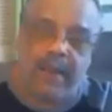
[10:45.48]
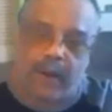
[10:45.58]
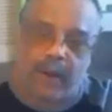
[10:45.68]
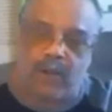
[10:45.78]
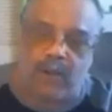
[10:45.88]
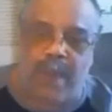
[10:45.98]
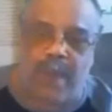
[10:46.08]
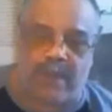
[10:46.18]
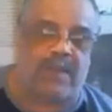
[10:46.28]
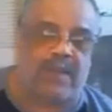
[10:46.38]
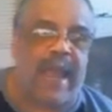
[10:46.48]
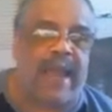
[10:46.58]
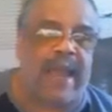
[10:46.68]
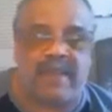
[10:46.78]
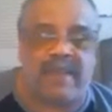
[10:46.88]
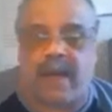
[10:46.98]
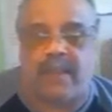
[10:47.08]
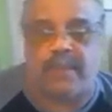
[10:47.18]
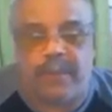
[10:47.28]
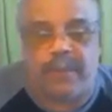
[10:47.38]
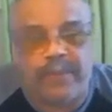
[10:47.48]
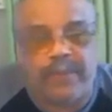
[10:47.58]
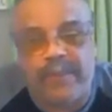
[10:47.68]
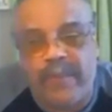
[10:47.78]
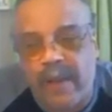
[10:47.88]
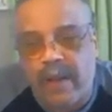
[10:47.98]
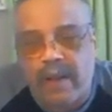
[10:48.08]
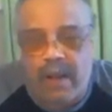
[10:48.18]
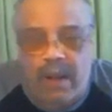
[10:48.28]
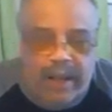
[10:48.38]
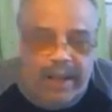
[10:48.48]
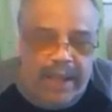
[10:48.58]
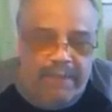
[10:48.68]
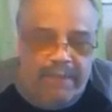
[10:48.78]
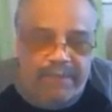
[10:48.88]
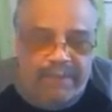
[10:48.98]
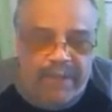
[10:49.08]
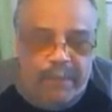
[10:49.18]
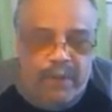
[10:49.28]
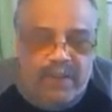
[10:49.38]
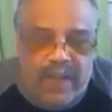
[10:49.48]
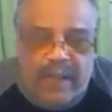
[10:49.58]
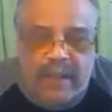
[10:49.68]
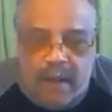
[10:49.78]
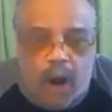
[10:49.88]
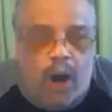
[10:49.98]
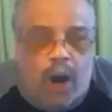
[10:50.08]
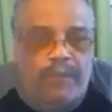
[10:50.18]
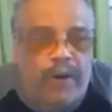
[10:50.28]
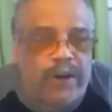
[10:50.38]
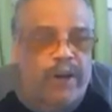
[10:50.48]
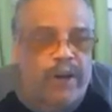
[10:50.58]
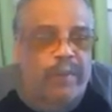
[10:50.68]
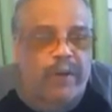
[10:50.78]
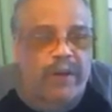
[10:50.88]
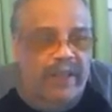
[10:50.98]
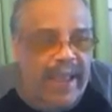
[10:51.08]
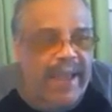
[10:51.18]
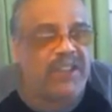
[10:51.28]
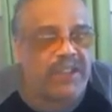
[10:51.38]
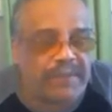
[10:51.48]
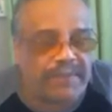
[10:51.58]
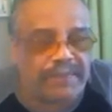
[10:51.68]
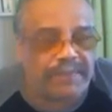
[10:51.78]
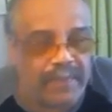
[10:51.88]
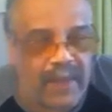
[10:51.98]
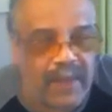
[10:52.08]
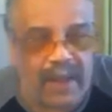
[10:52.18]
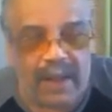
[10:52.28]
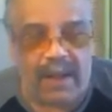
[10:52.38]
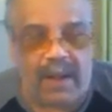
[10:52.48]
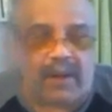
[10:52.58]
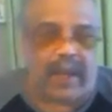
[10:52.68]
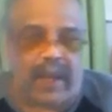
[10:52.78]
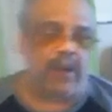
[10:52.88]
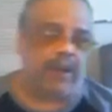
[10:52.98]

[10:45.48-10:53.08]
those miles are tax deductible. Okay, you got 50% off on your communication. Okay, your